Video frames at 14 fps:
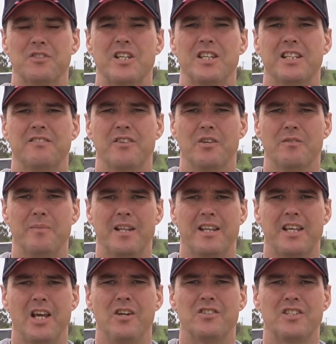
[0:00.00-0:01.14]
I see the feel, bit of
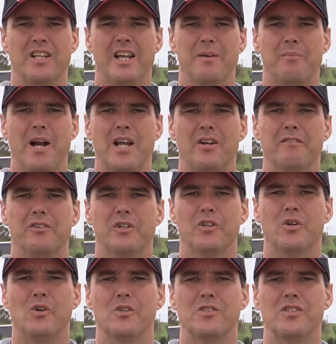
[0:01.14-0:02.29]
the coat starting to break on a few of
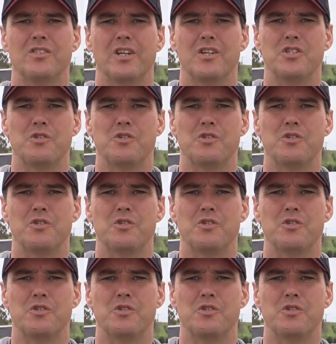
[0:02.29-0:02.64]
the horses, so